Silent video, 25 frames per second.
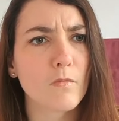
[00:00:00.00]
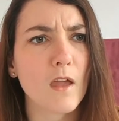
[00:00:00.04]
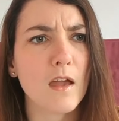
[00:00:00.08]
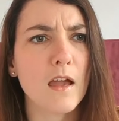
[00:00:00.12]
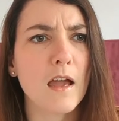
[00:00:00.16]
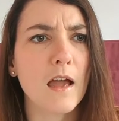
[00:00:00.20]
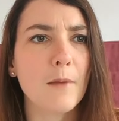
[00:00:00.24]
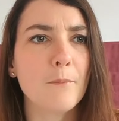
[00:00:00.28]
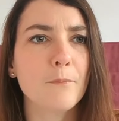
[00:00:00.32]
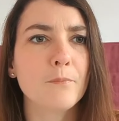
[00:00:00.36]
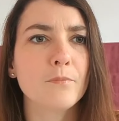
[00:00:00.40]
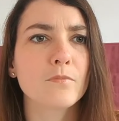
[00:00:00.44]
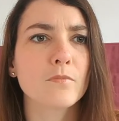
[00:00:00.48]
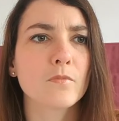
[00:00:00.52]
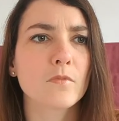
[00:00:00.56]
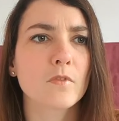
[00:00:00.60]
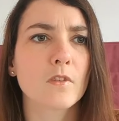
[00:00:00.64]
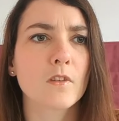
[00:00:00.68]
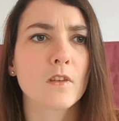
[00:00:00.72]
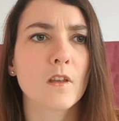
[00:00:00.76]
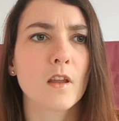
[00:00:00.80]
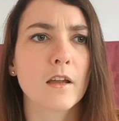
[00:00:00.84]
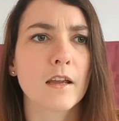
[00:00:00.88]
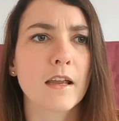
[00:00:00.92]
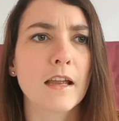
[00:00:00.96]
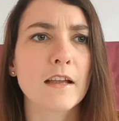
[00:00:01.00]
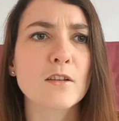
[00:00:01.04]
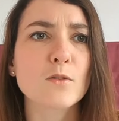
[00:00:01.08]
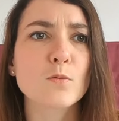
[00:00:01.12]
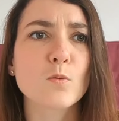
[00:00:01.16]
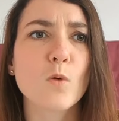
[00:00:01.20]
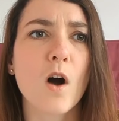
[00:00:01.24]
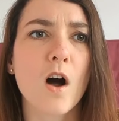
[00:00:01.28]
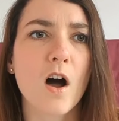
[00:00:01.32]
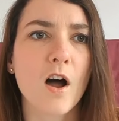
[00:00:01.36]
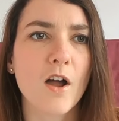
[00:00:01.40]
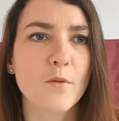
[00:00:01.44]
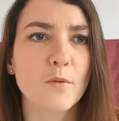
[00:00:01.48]
I guess
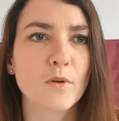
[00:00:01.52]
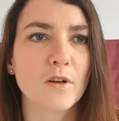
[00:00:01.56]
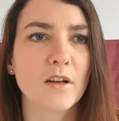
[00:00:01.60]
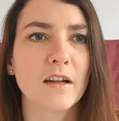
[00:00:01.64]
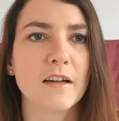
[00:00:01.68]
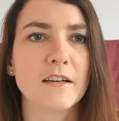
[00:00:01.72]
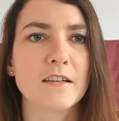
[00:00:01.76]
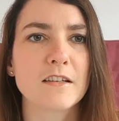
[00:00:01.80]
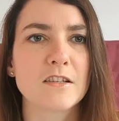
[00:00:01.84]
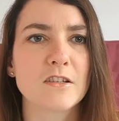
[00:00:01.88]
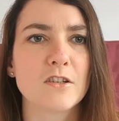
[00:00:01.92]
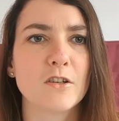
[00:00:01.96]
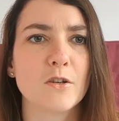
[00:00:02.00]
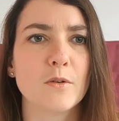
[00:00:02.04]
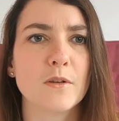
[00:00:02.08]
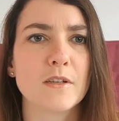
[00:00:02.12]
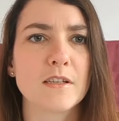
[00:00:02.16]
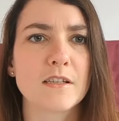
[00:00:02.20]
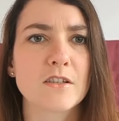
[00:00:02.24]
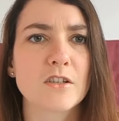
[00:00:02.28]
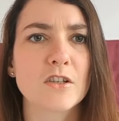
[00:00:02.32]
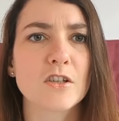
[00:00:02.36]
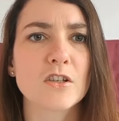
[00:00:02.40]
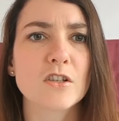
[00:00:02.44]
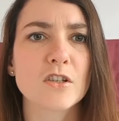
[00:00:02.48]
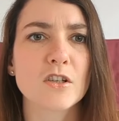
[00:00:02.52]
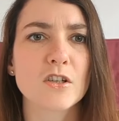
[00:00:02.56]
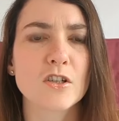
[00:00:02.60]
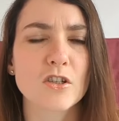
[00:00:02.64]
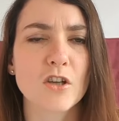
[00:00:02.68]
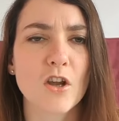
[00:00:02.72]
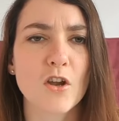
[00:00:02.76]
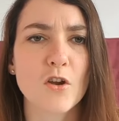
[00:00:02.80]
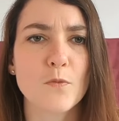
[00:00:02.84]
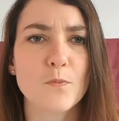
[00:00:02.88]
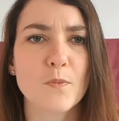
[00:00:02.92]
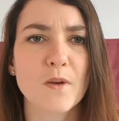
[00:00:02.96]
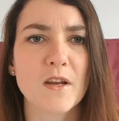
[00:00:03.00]
what I would like to do is just to
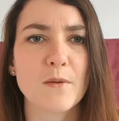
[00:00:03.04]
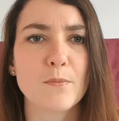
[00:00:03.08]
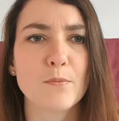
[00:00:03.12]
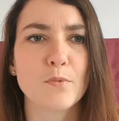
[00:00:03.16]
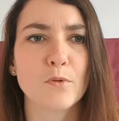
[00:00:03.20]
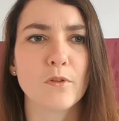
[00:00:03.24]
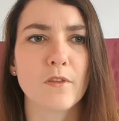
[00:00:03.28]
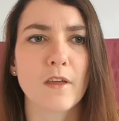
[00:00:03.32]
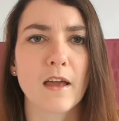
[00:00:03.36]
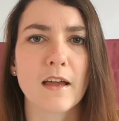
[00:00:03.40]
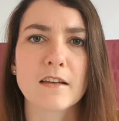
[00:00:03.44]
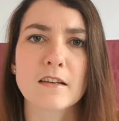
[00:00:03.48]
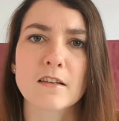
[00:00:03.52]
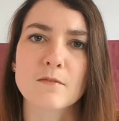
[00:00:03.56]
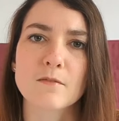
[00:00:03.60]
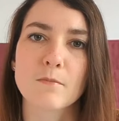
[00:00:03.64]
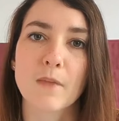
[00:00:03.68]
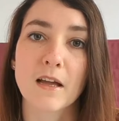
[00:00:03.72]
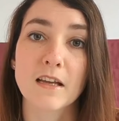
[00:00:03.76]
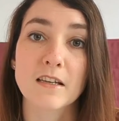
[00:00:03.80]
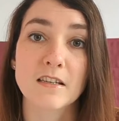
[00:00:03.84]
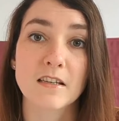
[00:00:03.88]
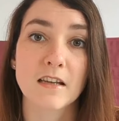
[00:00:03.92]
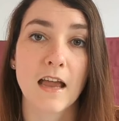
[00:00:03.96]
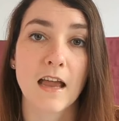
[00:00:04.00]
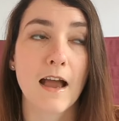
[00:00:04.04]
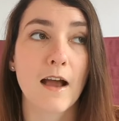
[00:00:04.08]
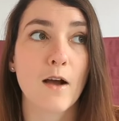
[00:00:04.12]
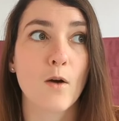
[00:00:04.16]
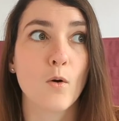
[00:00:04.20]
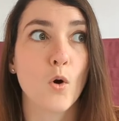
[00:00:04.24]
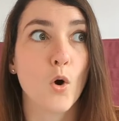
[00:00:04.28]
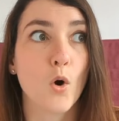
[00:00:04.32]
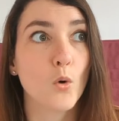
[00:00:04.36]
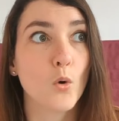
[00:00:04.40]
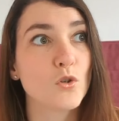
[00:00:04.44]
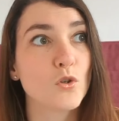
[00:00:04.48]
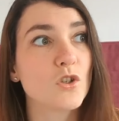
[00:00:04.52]
show people that it doesn't matter
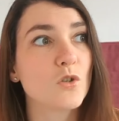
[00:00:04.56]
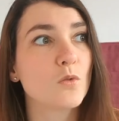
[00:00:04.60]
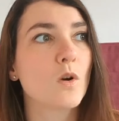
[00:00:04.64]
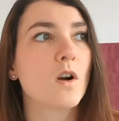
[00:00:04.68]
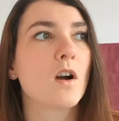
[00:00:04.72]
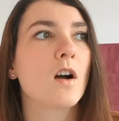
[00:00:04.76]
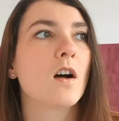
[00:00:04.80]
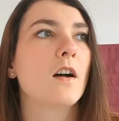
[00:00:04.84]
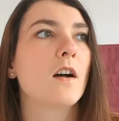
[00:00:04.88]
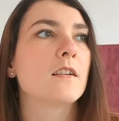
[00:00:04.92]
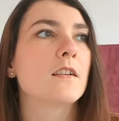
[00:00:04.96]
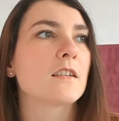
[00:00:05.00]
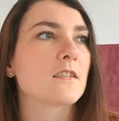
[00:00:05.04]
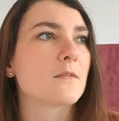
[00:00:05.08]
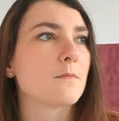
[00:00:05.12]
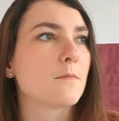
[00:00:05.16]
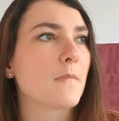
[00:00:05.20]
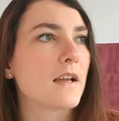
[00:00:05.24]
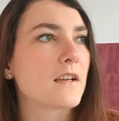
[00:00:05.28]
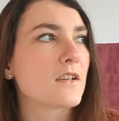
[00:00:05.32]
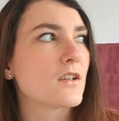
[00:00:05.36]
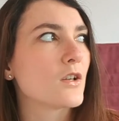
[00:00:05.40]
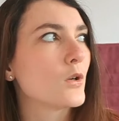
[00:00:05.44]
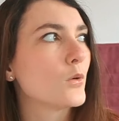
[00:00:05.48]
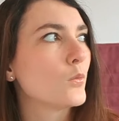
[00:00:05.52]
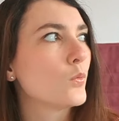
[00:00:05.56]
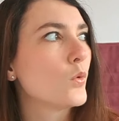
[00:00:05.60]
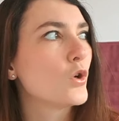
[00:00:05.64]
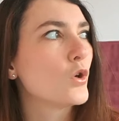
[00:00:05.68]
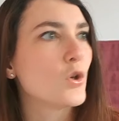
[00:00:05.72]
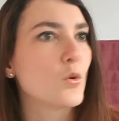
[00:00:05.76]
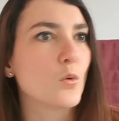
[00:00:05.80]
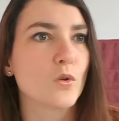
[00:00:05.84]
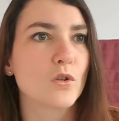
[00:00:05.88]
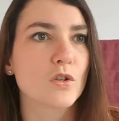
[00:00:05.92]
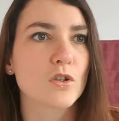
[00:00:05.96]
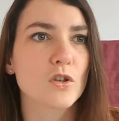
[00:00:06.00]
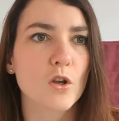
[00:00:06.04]
how old you are, it doesn't matter what
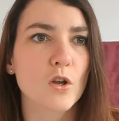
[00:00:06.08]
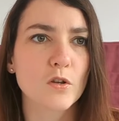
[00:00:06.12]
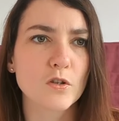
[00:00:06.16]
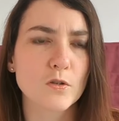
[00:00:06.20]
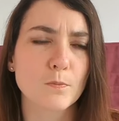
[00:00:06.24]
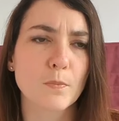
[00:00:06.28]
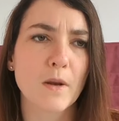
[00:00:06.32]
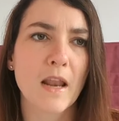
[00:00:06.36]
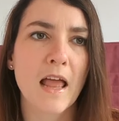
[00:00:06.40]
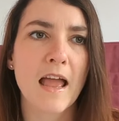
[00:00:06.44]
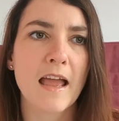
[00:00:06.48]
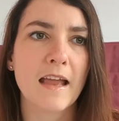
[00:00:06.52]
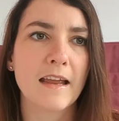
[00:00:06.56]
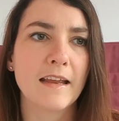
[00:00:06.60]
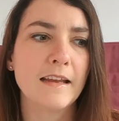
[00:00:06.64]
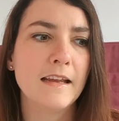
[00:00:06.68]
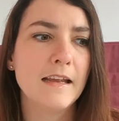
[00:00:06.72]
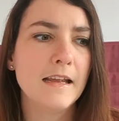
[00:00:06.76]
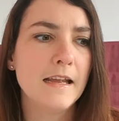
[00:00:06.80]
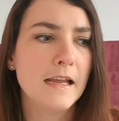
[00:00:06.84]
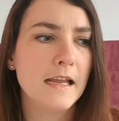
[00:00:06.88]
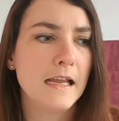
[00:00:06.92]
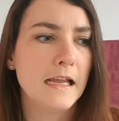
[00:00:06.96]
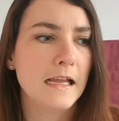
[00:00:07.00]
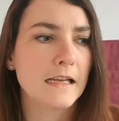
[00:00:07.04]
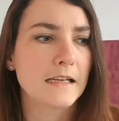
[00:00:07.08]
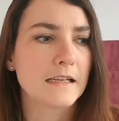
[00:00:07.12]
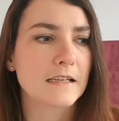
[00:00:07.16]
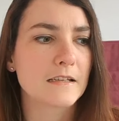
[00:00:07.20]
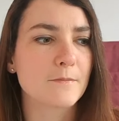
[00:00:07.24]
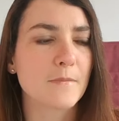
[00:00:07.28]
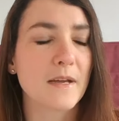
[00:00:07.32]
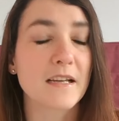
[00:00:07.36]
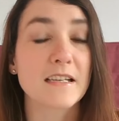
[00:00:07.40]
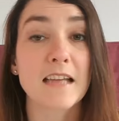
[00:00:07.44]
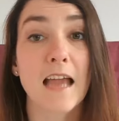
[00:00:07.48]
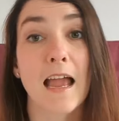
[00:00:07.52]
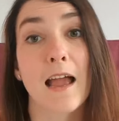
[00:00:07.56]
you want to cosplay, it
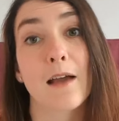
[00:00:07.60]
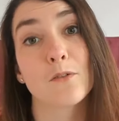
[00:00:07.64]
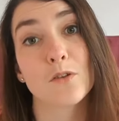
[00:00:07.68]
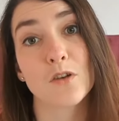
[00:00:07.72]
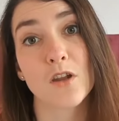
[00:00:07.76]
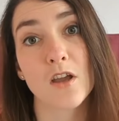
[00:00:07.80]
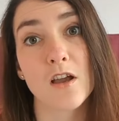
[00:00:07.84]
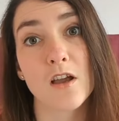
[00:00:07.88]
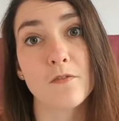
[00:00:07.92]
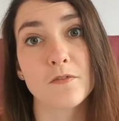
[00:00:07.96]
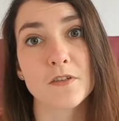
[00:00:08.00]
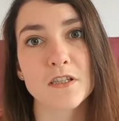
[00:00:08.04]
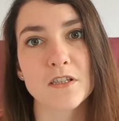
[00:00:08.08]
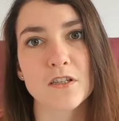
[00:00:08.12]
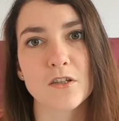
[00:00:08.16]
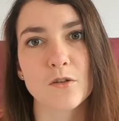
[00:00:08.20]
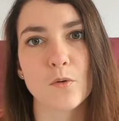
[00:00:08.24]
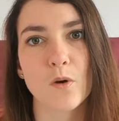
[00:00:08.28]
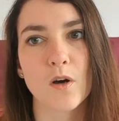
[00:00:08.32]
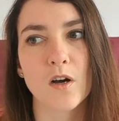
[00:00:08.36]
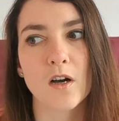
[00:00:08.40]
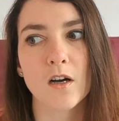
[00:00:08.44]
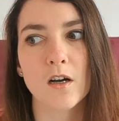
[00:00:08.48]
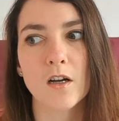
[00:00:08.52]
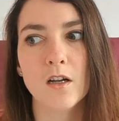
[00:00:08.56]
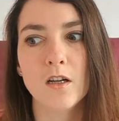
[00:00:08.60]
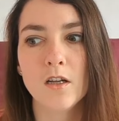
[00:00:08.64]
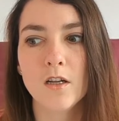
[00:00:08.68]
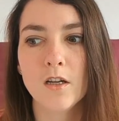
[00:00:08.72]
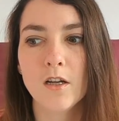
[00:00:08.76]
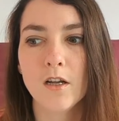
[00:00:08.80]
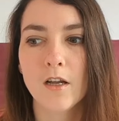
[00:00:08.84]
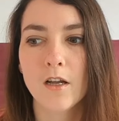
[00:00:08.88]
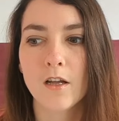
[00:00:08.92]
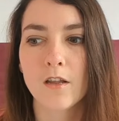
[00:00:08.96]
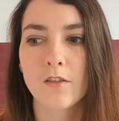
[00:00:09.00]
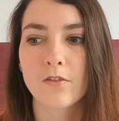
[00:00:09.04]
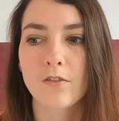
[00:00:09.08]
doesn't matter how nervous you are,
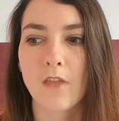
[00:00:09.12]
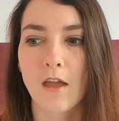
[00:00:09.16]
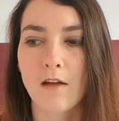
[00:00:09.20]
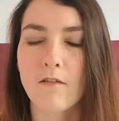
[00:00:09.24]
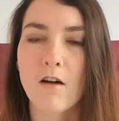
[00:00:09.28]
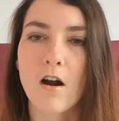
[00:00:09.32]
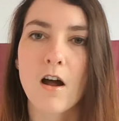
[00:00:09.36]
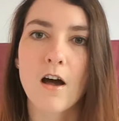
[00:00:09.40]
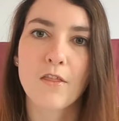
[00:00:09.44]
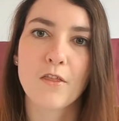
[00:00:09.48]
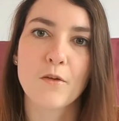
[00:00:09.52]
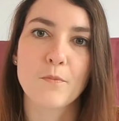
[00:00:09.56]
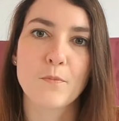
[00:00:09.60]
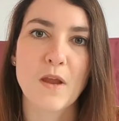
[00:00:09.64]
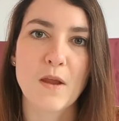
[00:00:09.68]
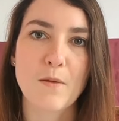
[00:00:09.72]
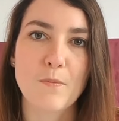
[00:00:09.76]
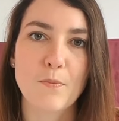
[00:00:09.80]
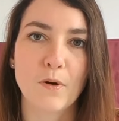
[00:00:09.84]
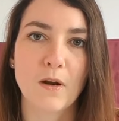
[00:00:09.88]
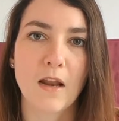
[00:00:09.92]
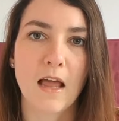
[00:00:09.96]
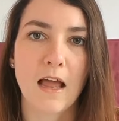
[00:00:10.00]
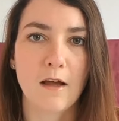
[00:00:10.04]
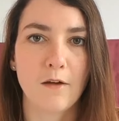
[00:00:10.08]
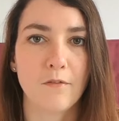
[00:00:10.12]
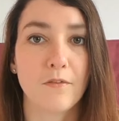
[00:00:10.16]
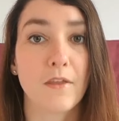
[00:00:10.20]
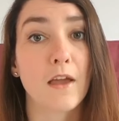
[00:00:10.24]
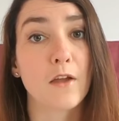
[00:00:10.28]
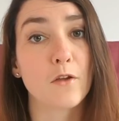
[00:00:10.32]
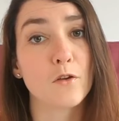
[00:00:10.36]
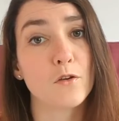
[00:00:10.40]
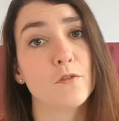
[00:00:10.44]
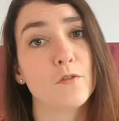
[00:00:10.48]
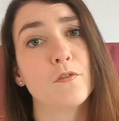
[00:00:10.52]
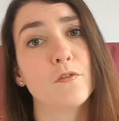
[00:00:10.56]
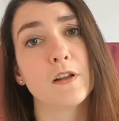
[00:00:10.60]
there are other people out there
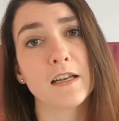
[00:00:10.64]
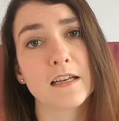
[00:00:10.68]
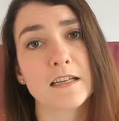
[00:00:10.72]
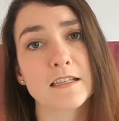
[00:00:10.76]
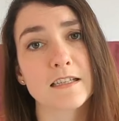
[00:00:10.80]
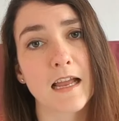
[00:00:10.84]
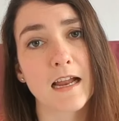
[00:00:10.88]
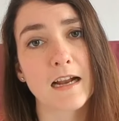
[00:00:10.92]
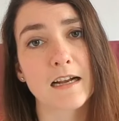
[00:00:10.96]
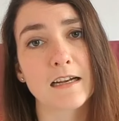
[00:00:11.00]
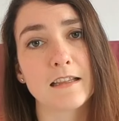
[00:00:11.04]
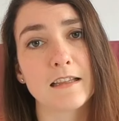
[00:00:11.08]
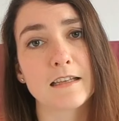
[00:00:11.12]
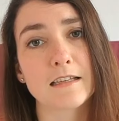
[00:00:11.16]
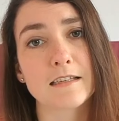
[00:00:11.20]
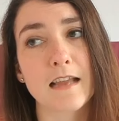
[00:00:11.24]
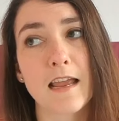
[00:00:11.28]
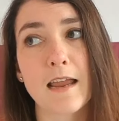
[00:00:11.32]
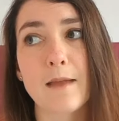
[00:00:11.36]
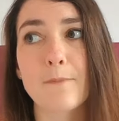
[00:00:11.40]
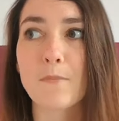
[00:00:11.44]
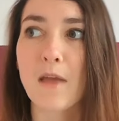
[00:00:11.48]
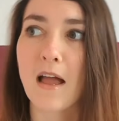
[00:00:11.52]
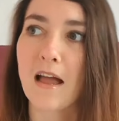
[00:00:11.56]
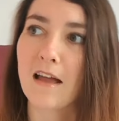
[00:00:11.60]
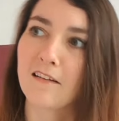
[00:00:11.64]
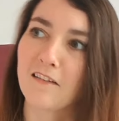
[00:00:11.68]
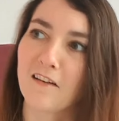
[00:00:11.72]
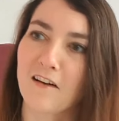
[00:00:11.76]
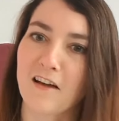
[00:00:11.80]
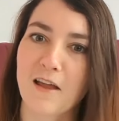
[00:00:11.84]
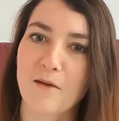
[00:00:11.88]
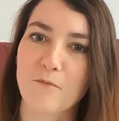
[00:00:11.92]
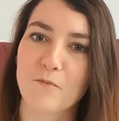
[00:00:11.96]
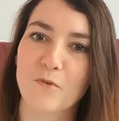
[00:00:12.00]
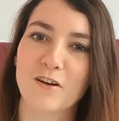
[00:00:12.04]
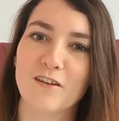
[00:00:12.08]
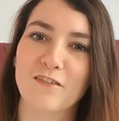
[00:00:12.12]
who feel exactly the same, and I
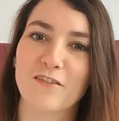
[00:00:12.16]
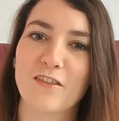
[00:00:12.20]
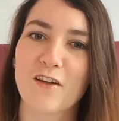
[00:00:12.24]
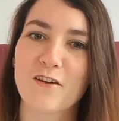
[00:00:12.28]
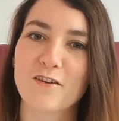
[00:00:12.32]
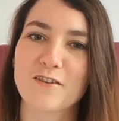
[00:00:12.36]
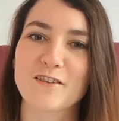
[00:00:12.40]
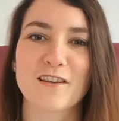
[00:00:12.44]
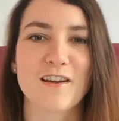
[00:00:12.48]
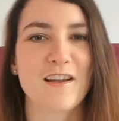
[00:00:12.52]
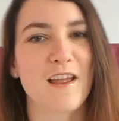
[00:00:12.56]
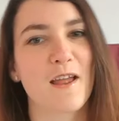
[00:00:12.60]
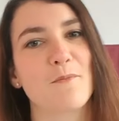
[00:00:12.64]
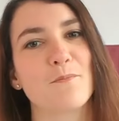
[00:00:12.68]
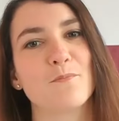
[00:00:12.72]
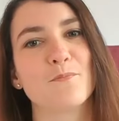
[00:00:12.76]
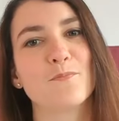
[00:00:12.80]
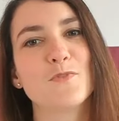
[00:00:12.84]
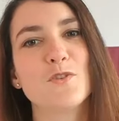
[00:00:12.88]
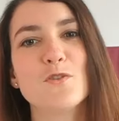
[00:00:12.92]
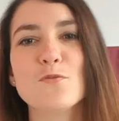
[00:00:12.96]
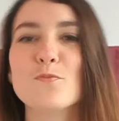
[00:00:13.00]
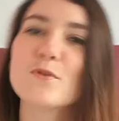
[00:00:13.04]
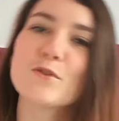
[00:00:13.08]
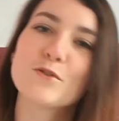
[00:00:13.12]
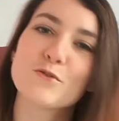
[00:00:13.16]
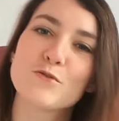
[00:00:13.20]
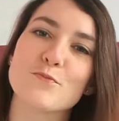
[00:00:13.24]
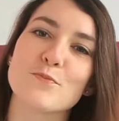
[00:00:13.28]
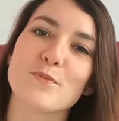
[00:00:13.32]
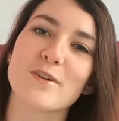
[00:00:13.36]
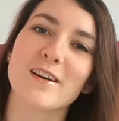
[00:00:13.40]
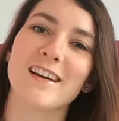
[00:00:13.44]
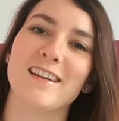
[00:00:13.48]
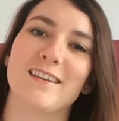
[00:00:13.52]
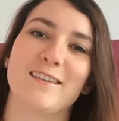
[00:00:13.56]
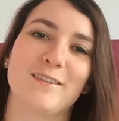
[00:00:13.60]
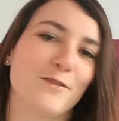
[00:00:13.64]
am one of those. I am super,
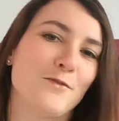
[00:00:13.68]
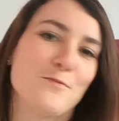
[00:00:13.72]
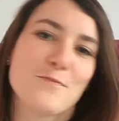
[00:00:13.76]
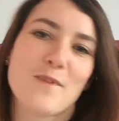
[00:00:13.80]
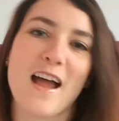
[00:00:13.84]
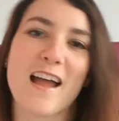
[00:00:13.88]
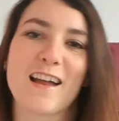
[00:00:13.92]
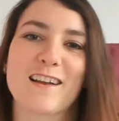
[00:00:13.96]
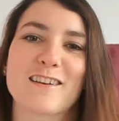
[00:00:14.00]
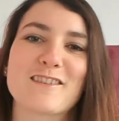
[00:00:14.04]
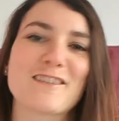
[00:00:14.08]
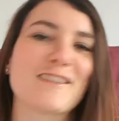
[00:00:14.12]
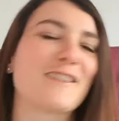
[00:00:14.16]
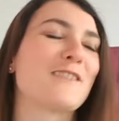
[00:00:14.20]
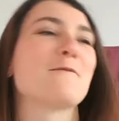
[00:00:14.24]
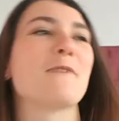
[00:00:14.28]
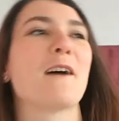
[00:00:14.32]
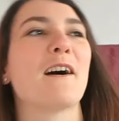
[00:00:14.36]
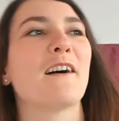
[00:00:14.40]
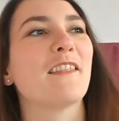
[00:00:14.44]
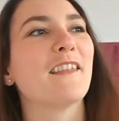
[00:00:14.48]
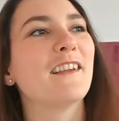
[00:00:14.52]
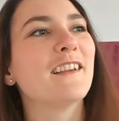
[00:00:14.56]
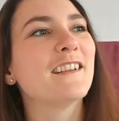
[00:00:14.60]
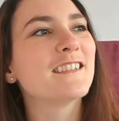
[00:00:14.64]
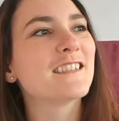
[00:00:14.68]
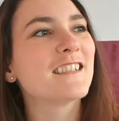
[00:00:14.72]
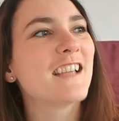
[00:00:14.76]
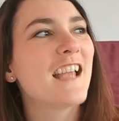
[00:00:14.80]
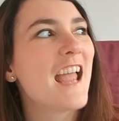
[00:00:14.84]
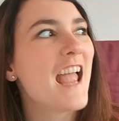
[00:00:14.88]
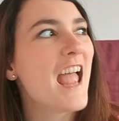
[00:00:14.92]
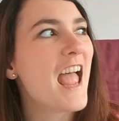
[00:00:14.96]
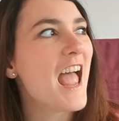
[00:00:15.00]
super, super anxious about this.